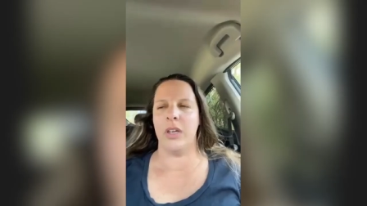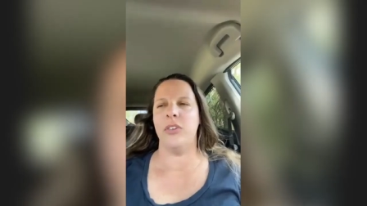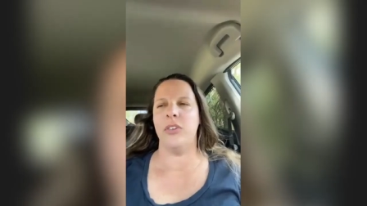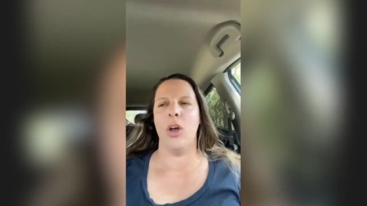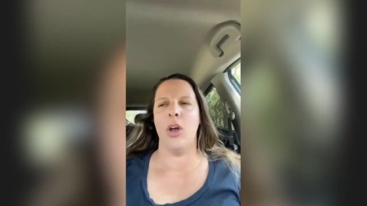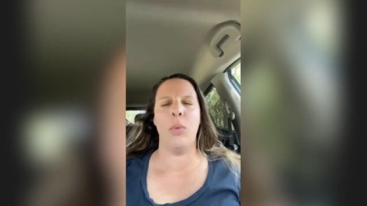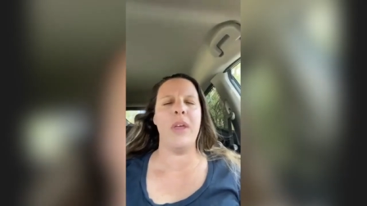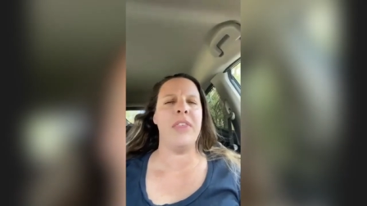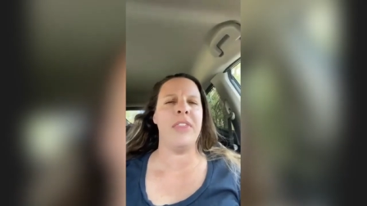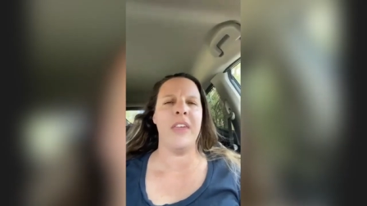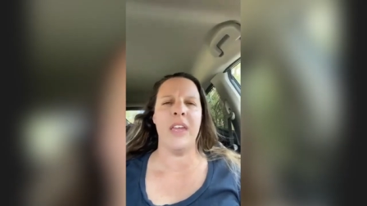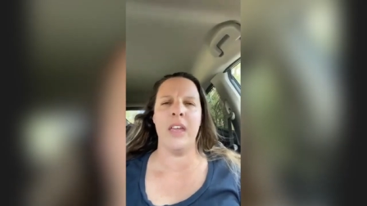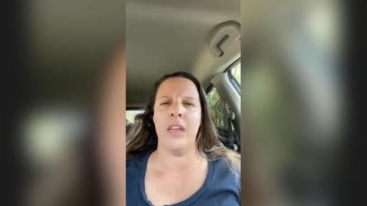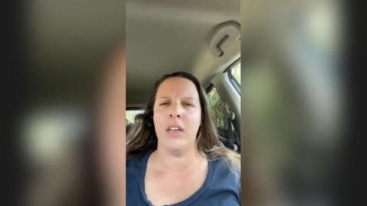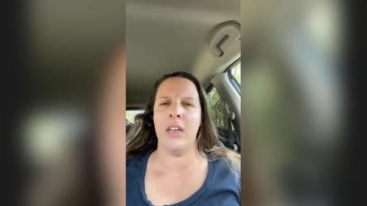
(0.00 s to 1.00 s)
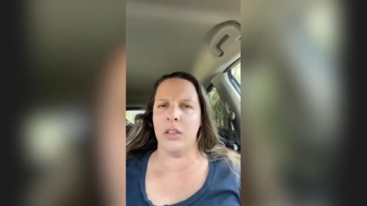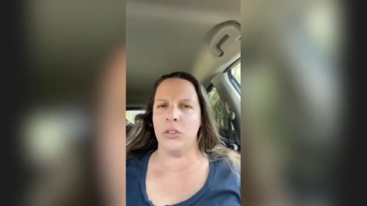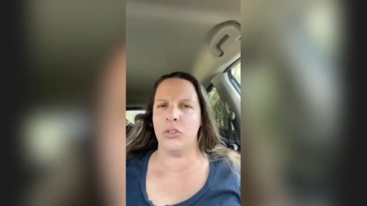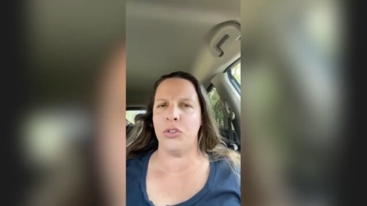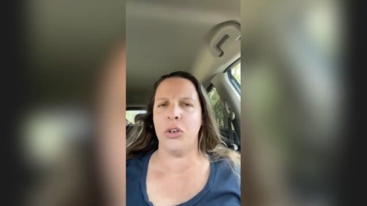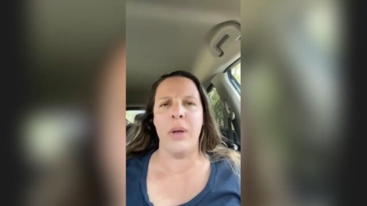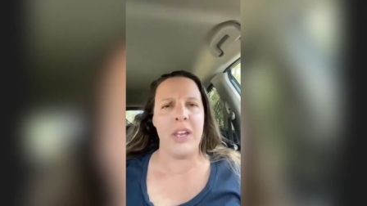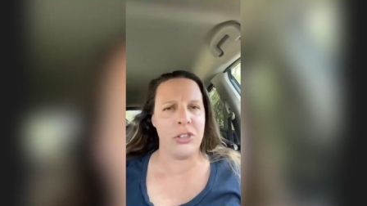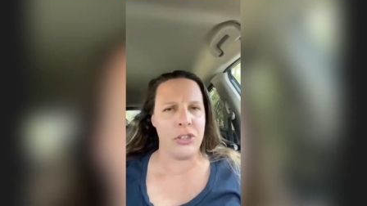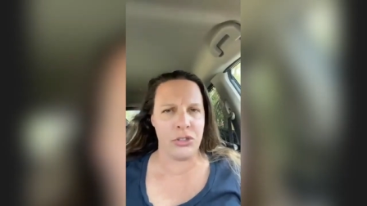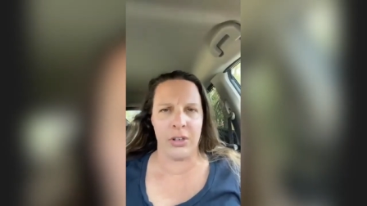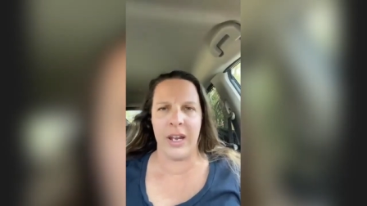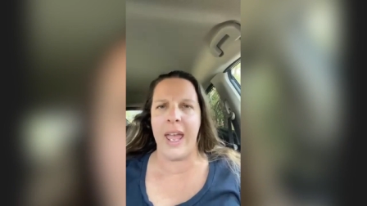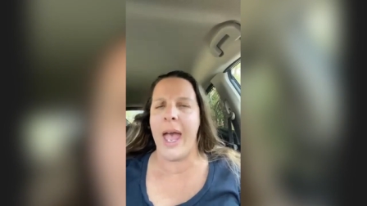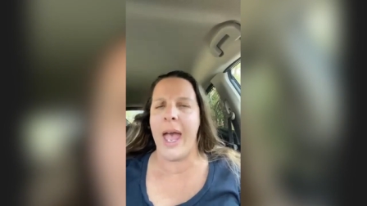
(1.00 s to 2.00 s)
We think true history
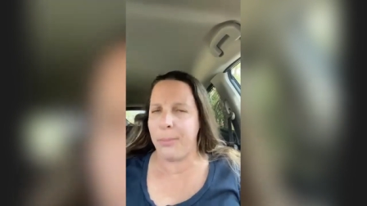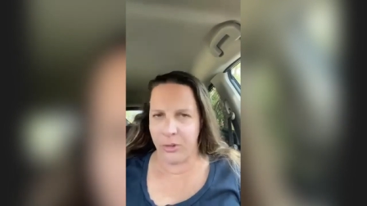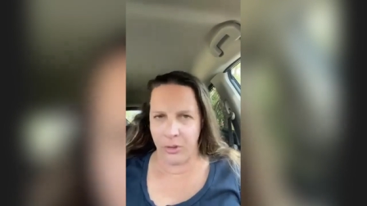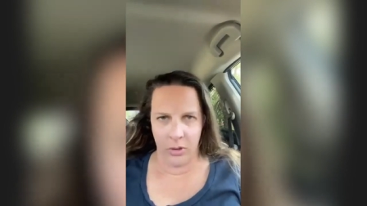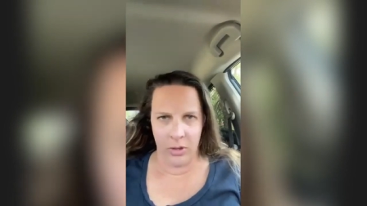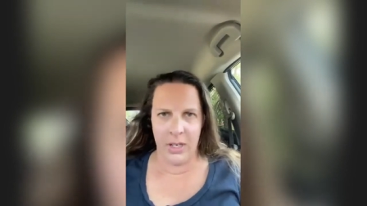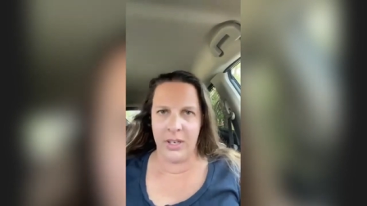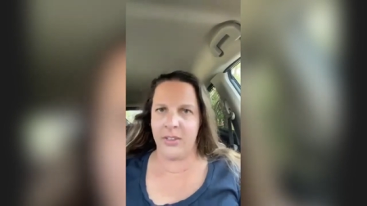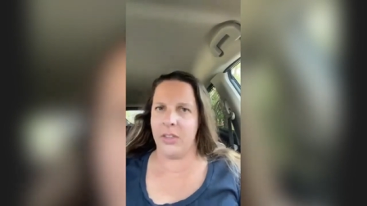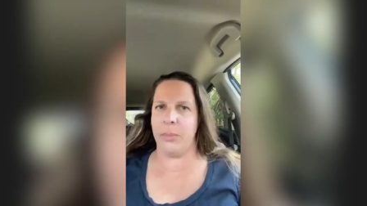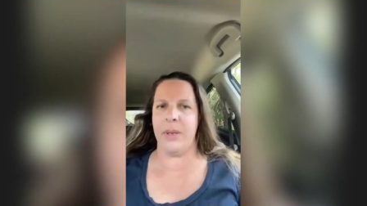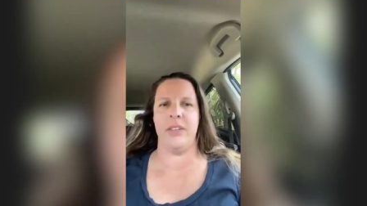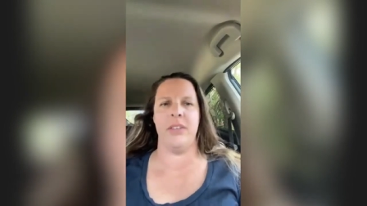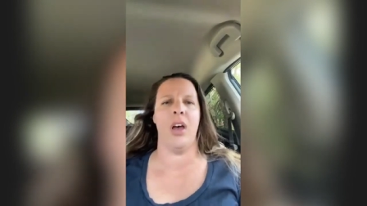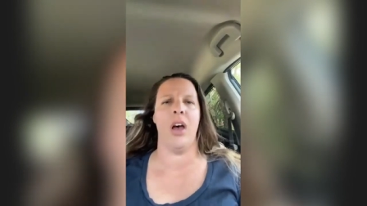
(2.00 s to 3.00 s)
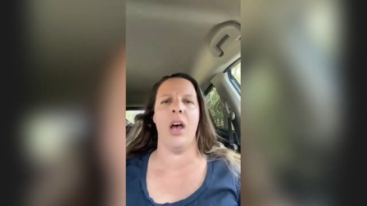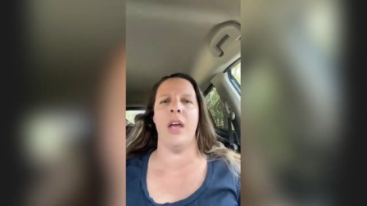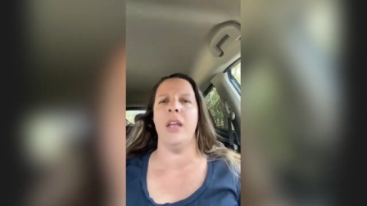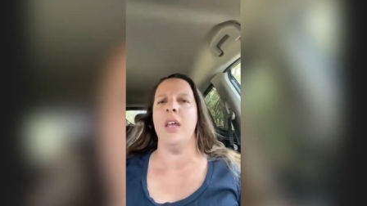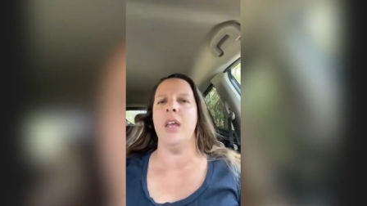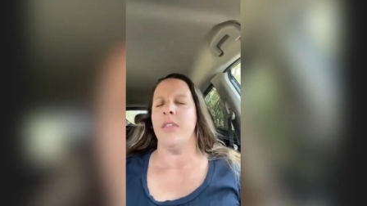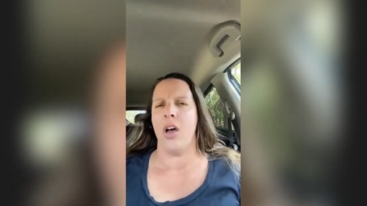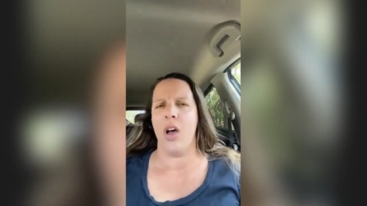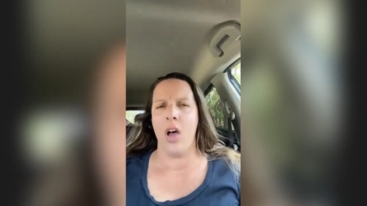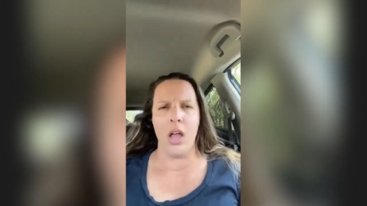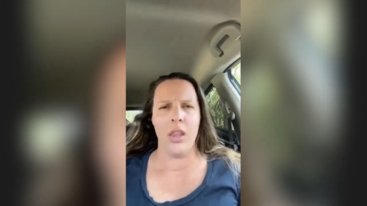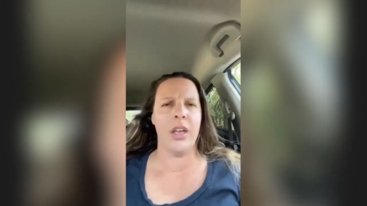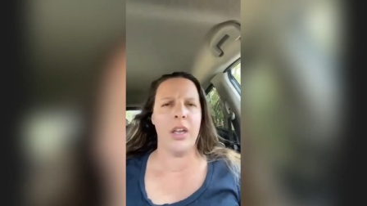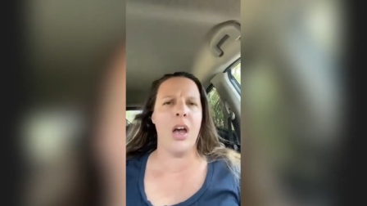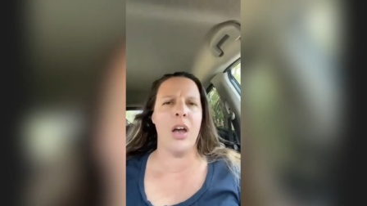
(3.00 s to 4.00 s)
absolutely needs to be taught the
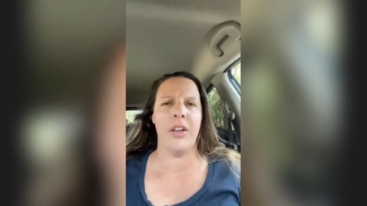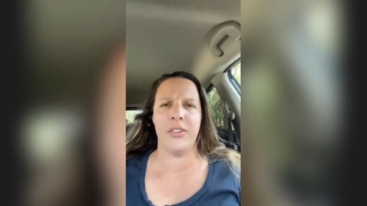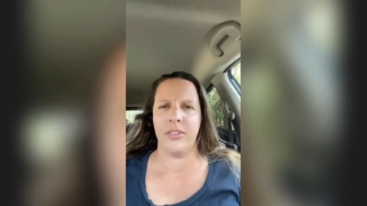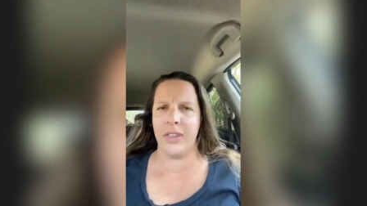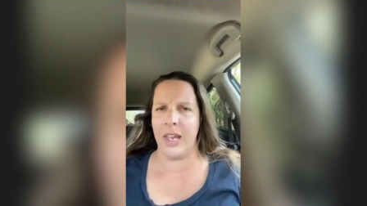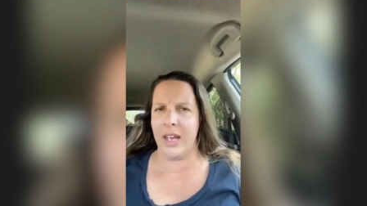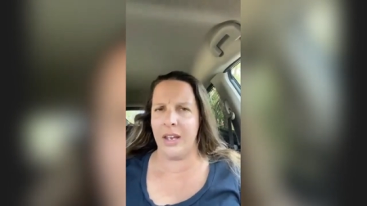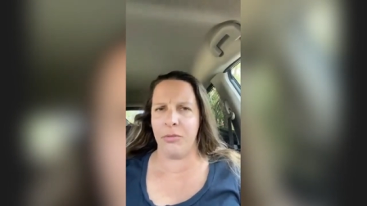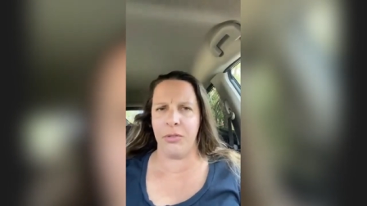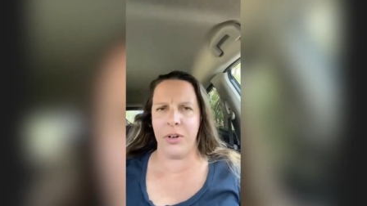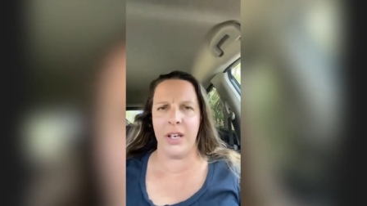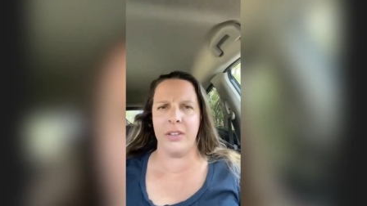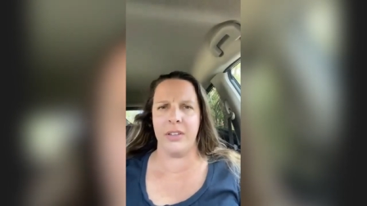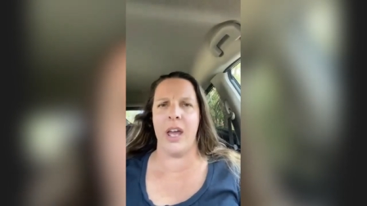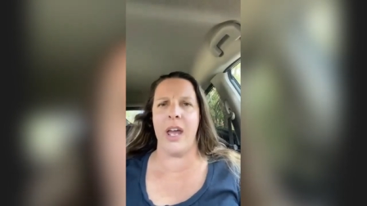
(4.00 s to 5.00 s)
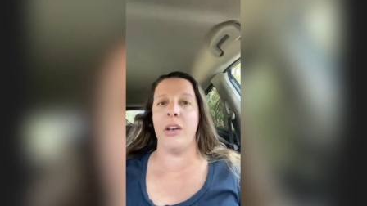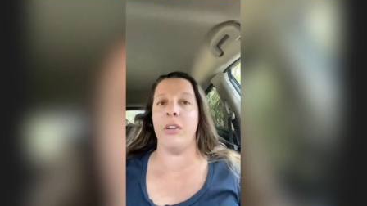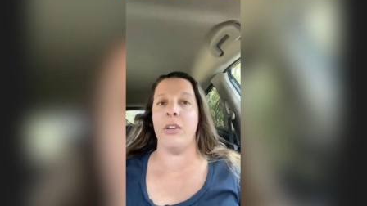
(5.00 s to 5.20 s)
holocaust the anne frank diary.